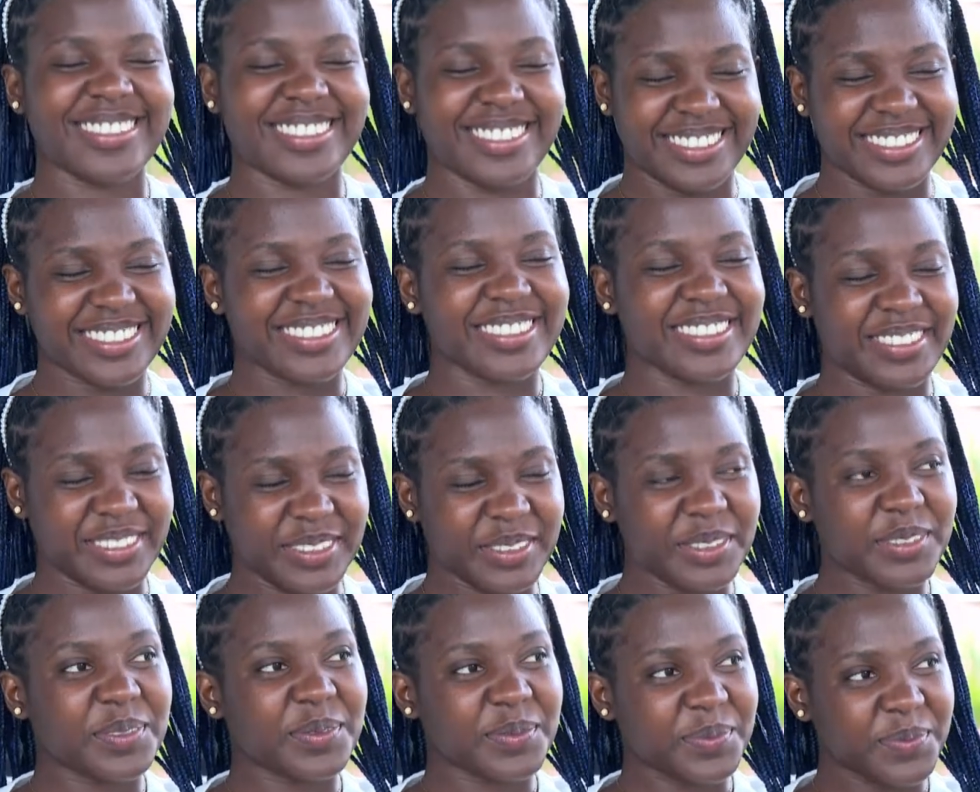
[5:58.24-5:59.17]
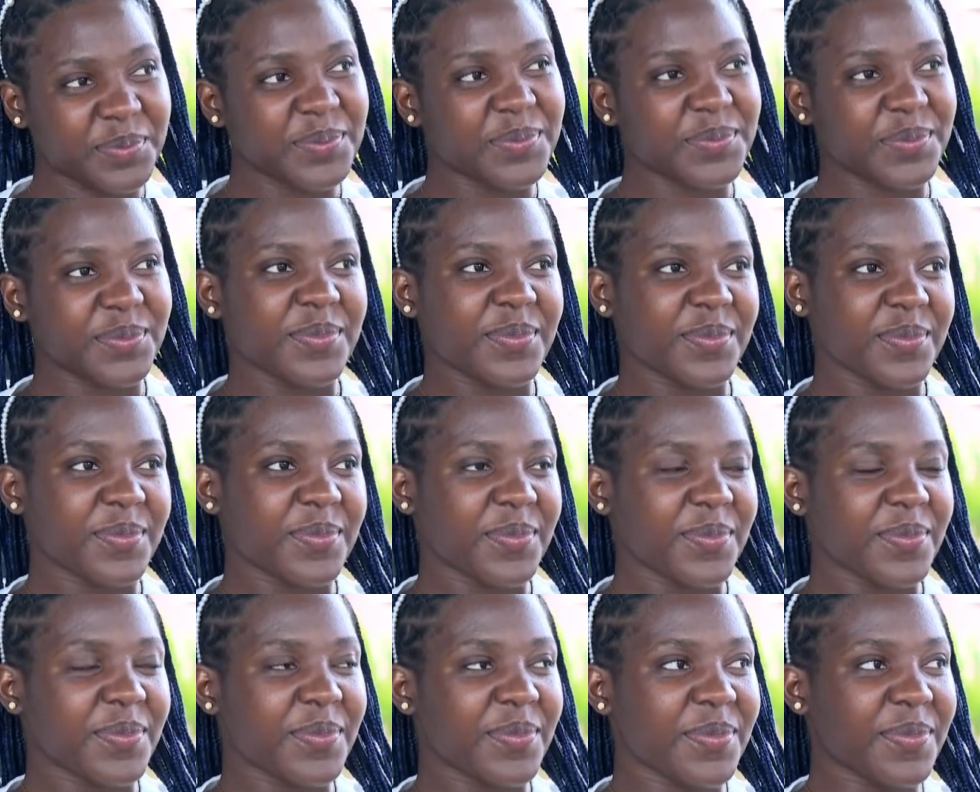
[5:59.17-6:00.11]
But like, I feel like this is something we
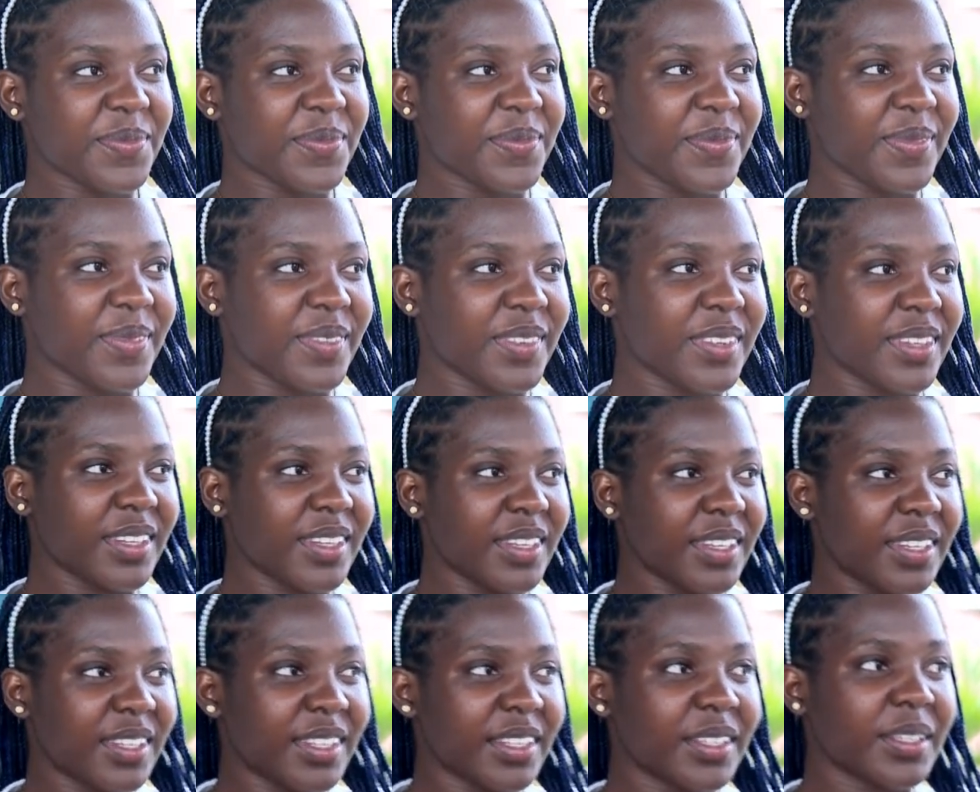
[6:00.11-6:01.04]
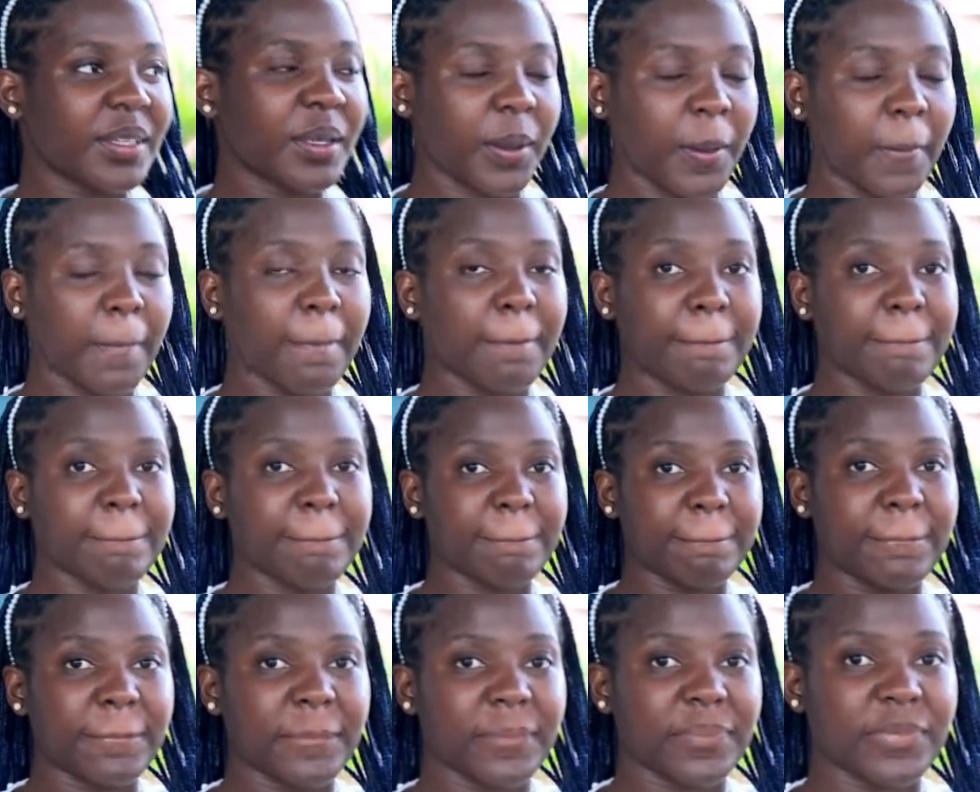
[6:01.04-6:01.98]
should be open about. Like,
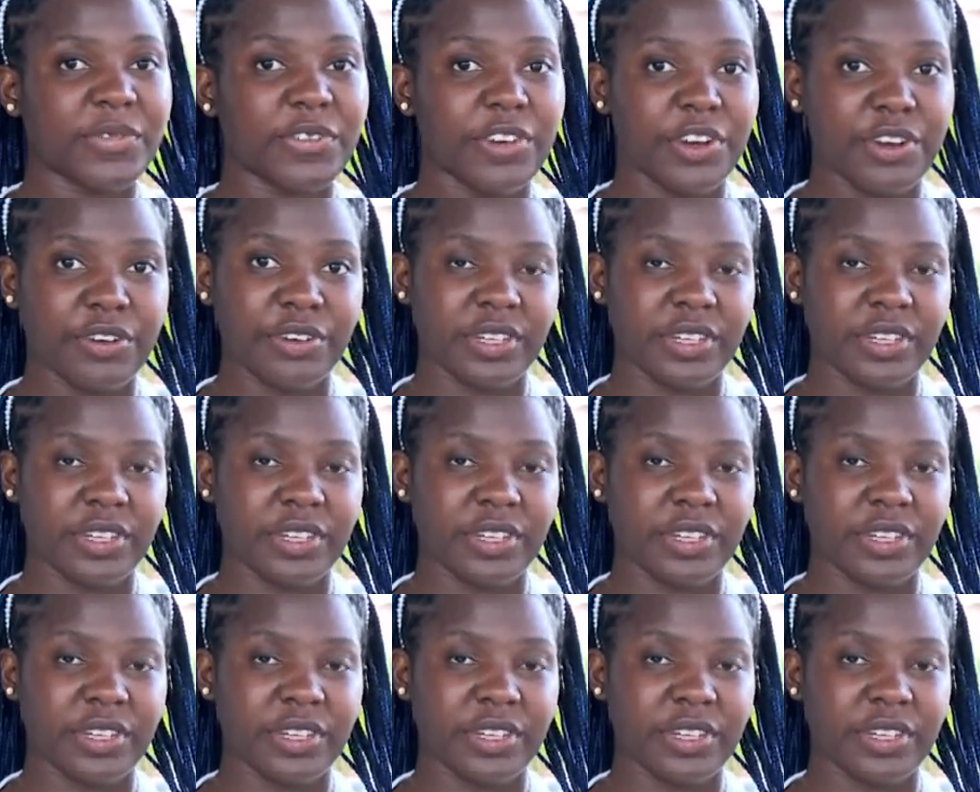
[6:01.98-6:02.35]
very.